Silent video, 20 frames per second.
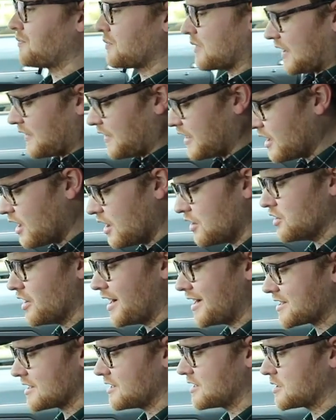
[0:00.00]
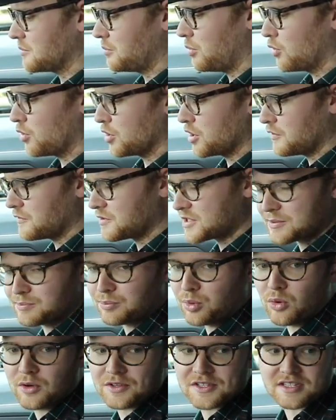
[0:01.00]
And they are nice and supportive,
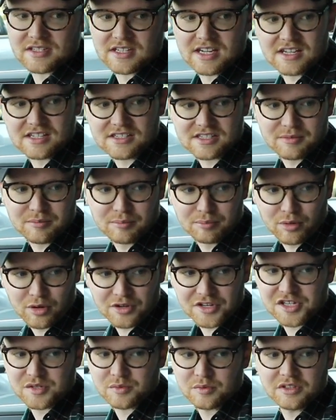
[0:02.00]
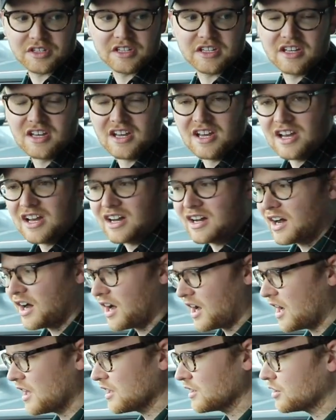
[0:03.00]
sport seats embossed with the
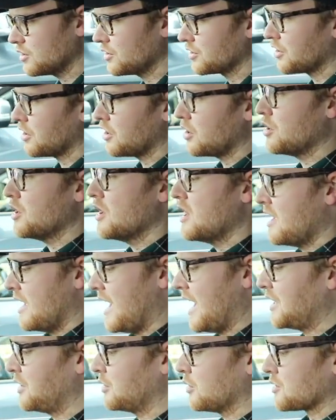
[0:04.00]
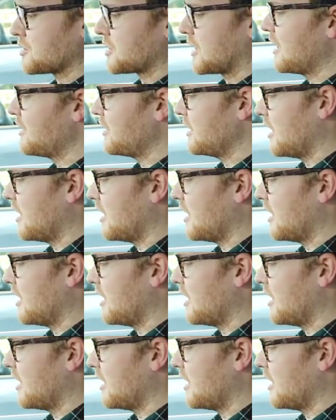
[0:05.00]
R logo, and you also get the